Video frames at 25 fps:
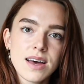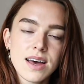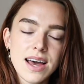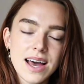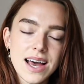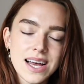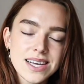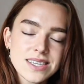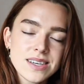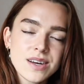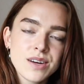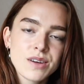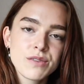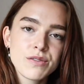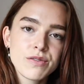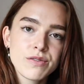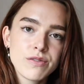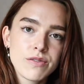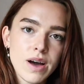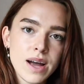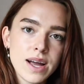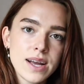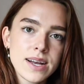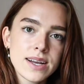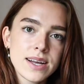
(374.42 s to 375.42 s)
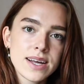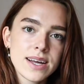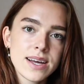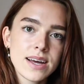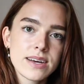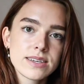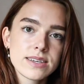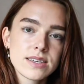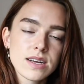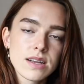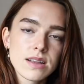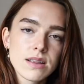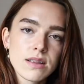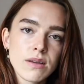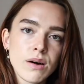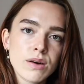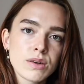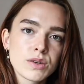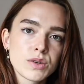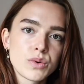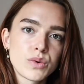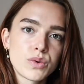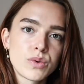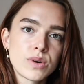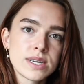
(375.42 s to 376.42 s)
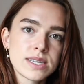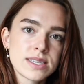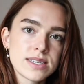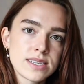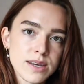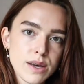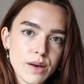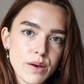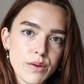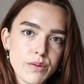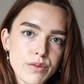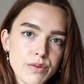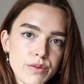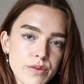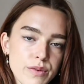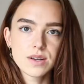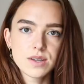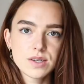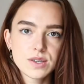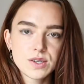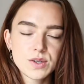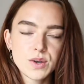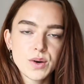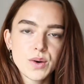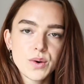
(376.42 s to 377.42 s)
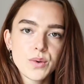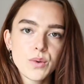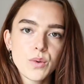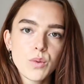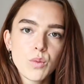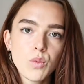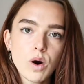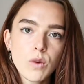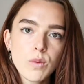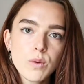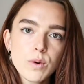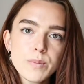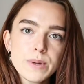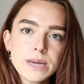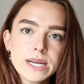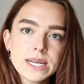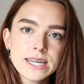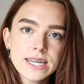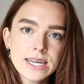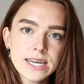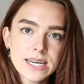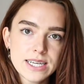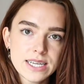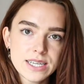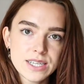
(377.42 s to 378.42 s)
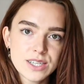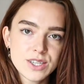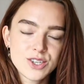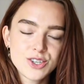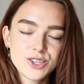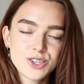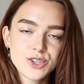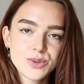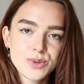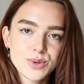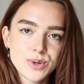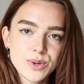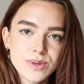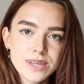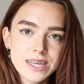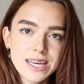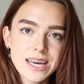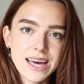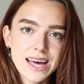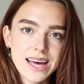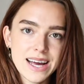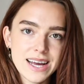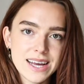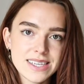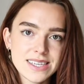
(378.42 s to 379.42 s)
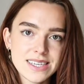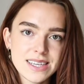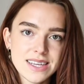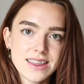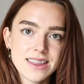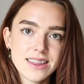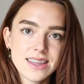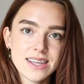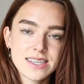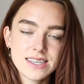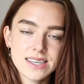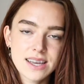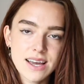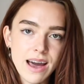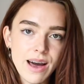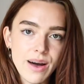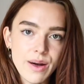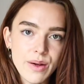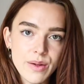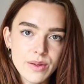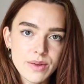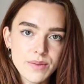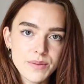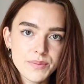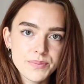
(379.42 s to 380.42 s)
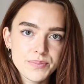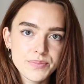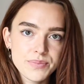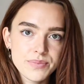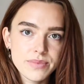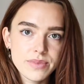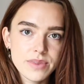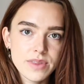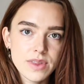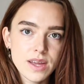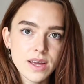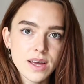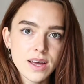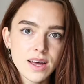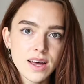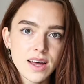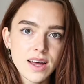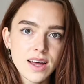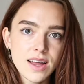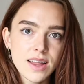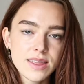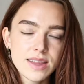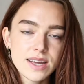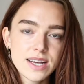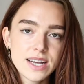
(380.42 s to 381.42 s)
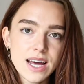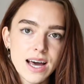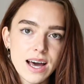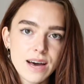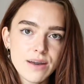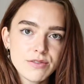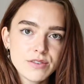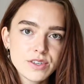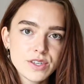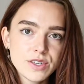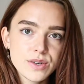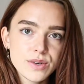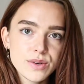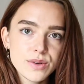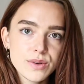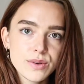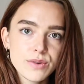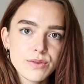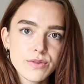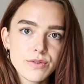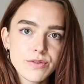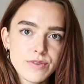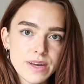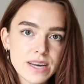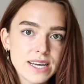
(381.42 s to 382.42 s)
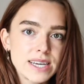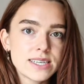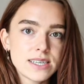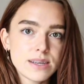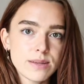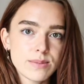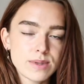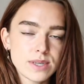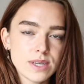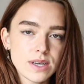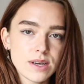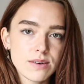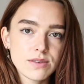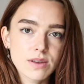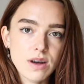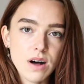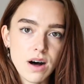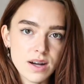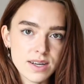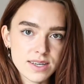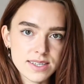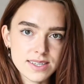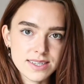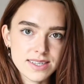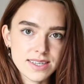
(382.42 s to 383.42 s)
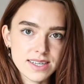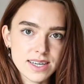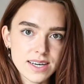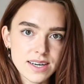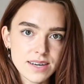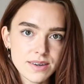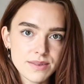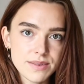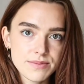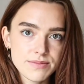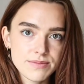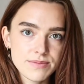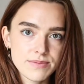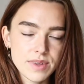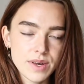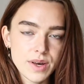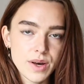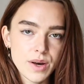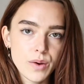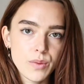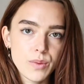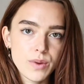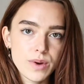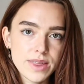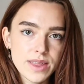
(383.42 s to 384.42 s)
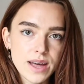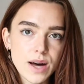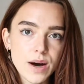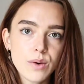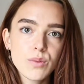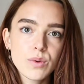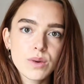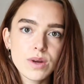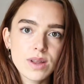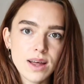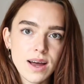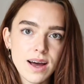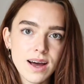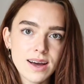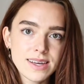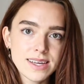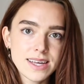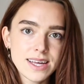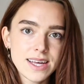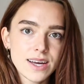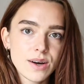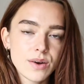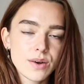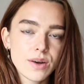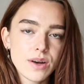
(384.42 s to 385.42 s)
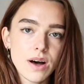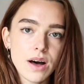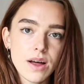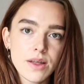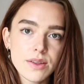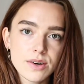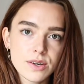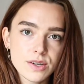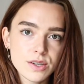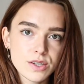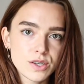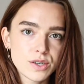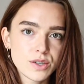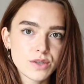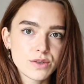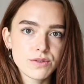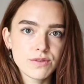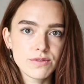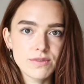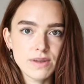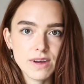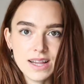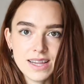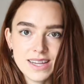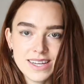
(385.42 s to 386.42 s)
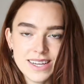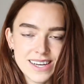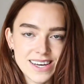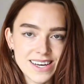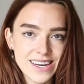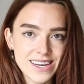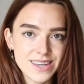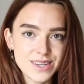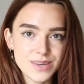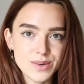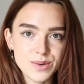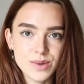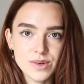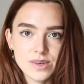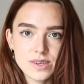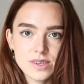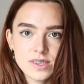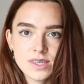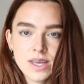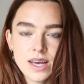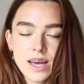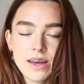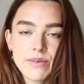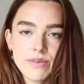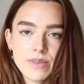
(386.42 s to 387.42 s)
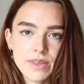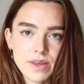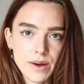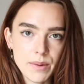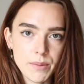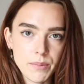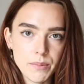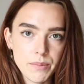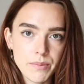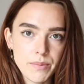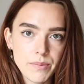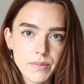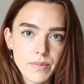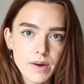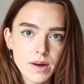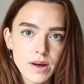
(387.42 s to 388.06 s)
as confining as the locked door itself. So what would be needed to truly exit this hell? They'd have to face themselves honestly, without relying on others to validate or save them.